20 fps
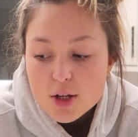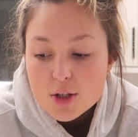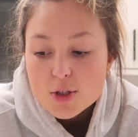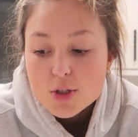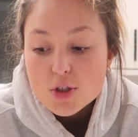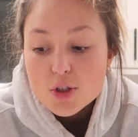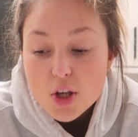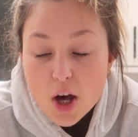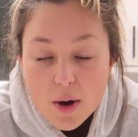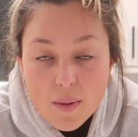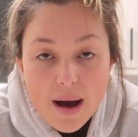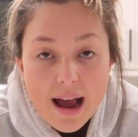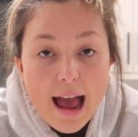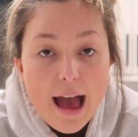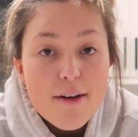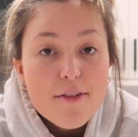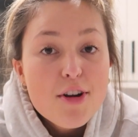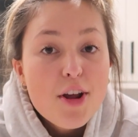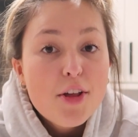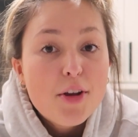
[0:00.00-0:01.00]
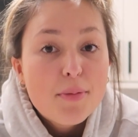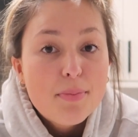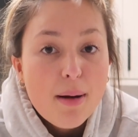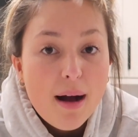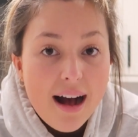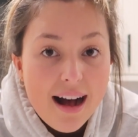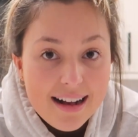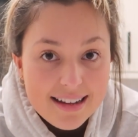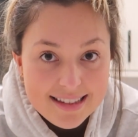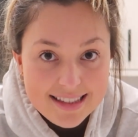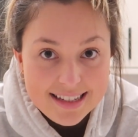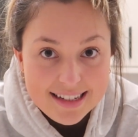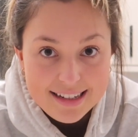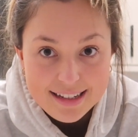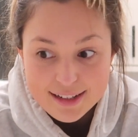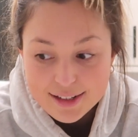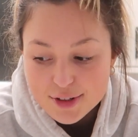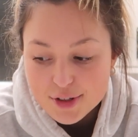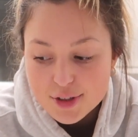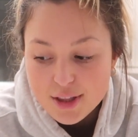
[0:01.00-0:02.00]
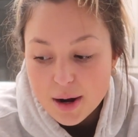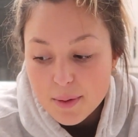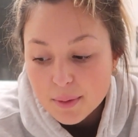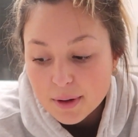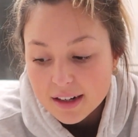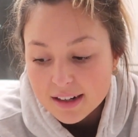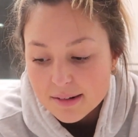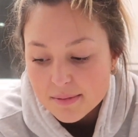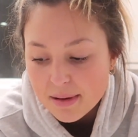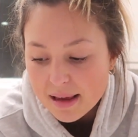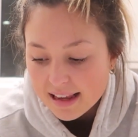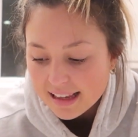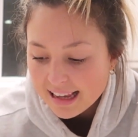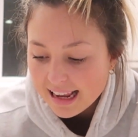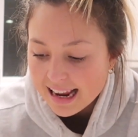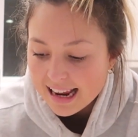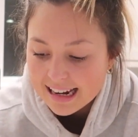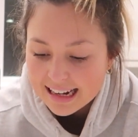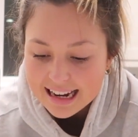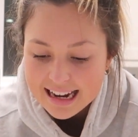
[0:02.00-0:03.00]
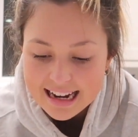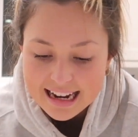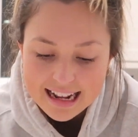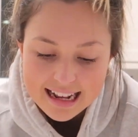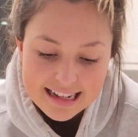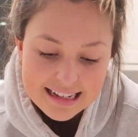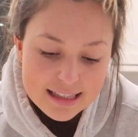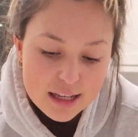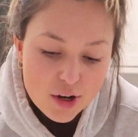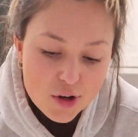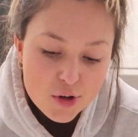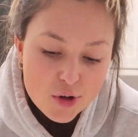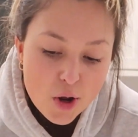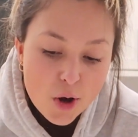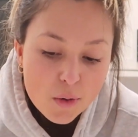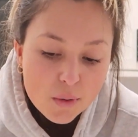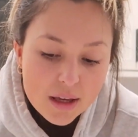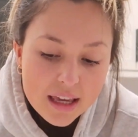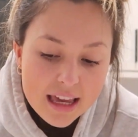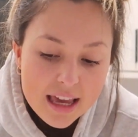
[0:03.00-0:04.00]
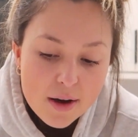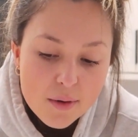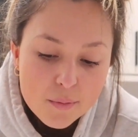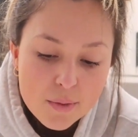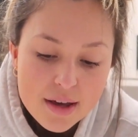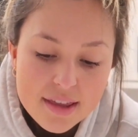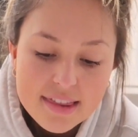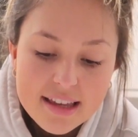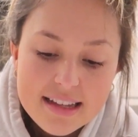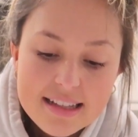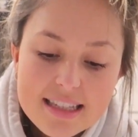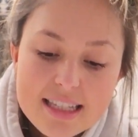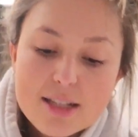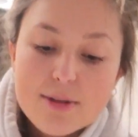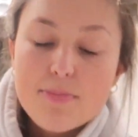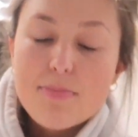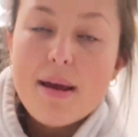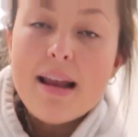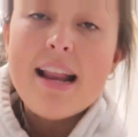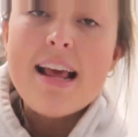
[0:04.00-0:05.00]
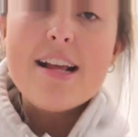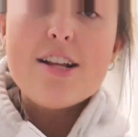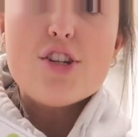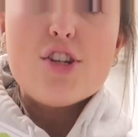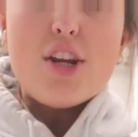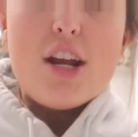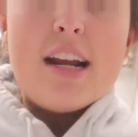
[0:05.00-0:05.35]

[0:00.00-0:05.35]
So I have another pasta dish that we're gonna make and it is gnocchi with spinach